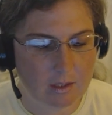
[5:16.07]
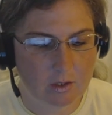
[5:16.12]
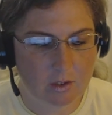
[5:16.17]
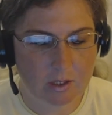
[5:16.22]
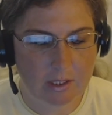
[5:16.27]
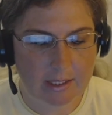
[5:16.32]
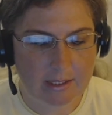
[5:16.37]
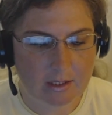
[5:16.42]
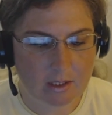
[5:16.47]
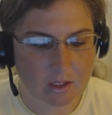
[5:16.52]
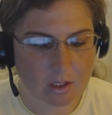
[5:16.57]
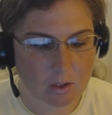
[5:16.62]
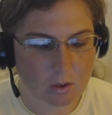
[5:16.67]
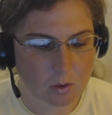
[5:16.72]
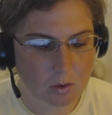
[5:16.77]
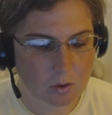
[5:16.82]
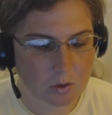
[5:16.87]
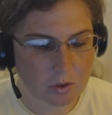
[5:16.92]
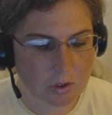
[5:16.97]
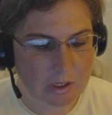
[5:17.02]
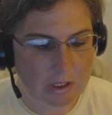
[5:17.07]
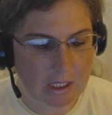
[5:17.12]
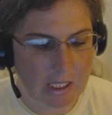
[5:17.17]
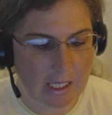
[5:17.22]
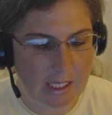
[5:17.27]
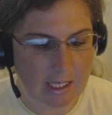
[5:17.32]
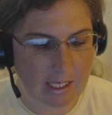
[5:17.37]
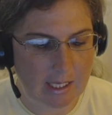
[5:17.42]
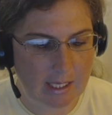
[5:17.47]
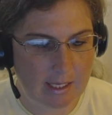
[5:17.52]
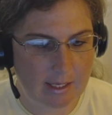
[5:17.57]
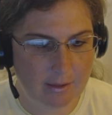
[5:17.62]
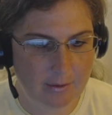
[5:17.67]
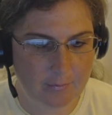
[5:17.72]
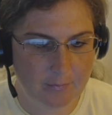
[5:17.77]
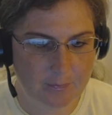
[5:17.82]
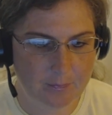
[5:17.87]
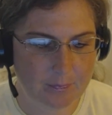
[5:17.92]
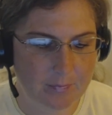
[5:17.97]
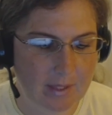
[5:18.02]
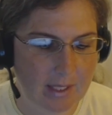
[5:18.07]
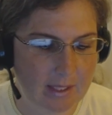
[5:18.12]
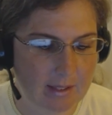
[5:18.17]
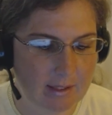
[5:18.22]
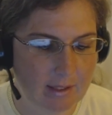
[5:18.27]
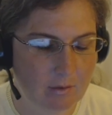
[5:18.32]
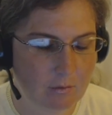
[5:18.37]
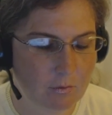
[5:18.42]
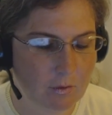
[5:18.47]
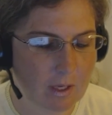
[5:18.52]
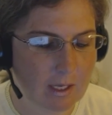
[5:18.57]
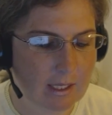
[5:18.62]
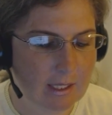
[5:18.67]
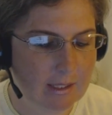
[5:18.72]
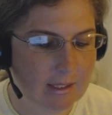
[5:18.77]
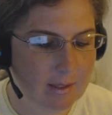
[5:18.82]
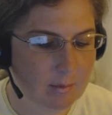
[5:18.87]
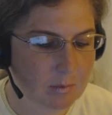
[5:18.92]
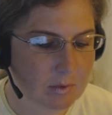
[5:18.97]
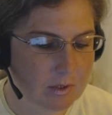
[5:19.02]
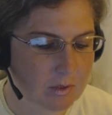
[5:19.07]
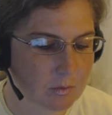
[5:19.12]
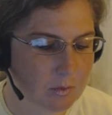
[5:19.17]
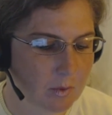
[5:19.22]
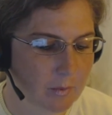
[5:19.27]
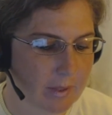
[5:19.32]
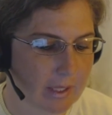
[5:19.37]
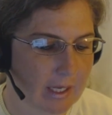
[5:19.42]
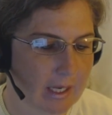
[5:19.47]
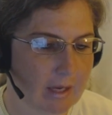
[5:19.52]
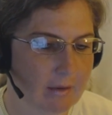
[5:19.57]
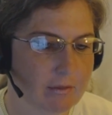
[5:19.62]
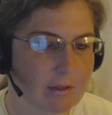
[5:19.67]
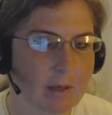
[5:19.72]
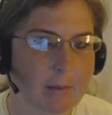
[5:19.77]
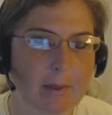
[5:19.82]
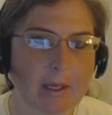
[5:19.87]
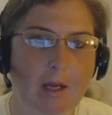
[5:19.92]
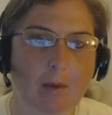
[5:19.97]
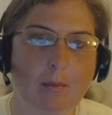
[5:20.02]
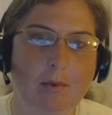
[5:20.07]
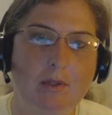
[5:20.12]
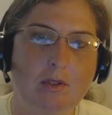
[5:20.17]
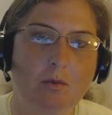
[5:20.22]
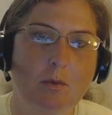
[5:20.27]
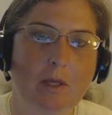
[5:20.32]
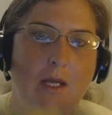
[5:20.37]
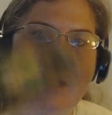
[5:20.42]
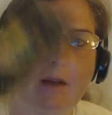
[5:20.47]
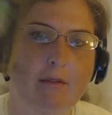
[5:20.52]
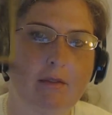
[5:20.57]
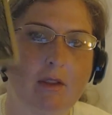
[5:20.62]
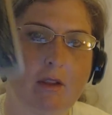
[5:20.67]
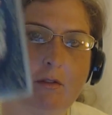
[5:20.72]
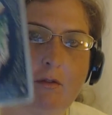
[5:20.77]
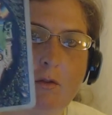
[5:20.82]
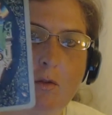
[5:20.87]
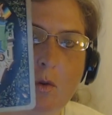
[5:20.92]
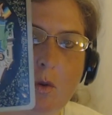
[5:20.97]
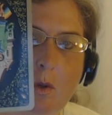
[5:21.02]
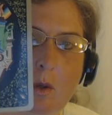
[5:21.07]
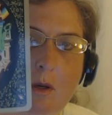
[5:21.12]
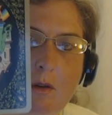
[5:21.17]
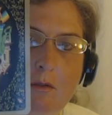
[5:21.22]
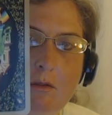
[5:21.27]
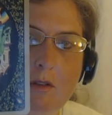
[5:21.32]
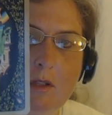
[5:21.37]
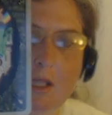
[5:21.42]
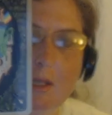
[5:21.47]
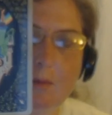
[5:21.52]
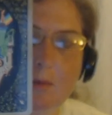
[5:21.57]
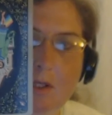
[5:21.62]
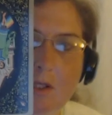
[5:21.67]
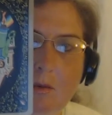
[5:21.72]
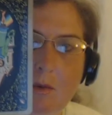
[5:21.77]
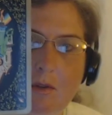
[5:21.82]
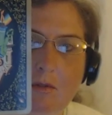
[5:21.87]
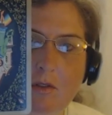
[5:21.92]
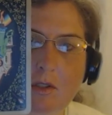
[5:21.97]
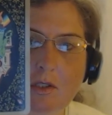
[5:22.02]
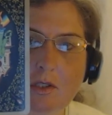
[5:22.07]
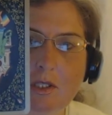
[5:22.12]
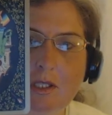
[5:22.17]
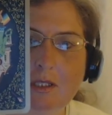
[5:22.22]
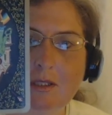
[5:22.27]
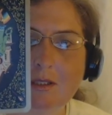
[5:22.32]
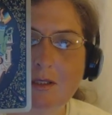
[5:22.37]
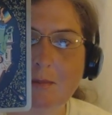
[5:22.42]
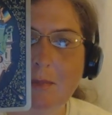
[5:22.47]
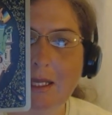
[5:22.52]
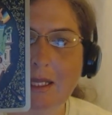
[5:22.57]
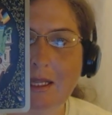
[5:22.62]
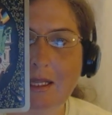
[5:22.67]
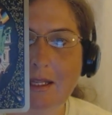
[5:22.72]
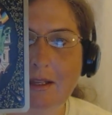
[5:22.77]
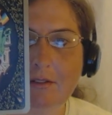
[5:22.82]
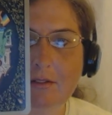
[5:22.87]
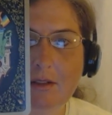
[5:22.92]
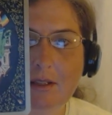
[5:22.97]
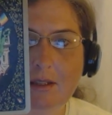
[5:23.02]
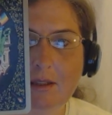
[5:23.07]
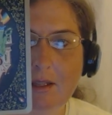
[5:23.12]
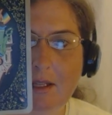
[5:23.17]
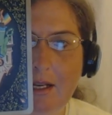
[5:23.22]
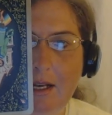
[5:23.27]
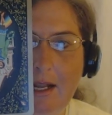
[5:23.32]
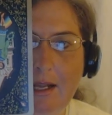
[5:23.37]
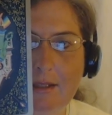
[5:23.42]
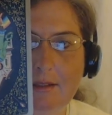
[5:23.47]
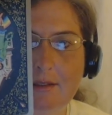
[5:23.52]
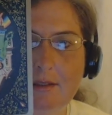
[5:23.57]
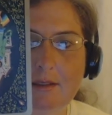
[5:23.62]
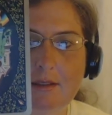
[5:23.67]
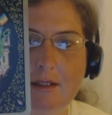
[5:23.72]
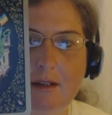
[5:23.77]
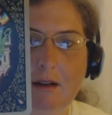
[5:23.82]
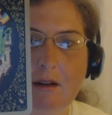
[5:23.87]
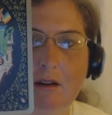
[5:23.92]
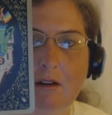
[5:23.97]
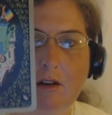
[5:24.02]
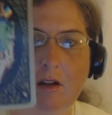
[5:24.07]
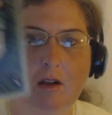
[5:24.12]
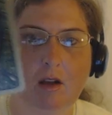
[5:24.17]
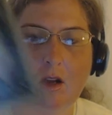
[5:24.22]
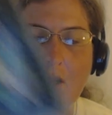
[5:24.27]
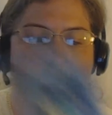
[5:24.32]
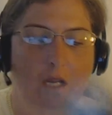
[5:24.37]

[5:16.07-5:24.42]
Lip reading: So that's Thursday. And then Friday, Libras, what we have coming up is we have the Four of Clubs in reverse. This is my leaving the nest card.